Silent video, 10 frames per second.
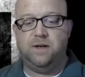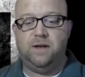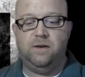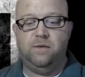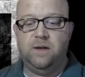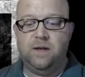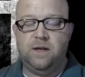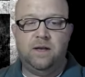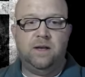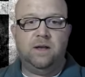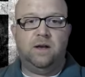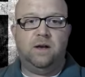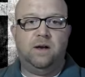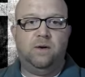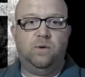do.
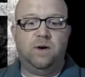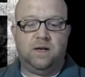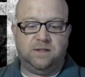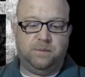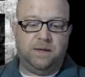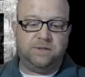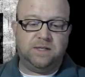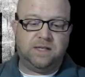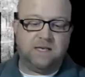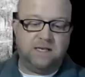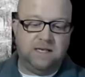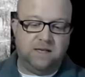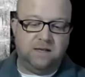We're not supposed to think,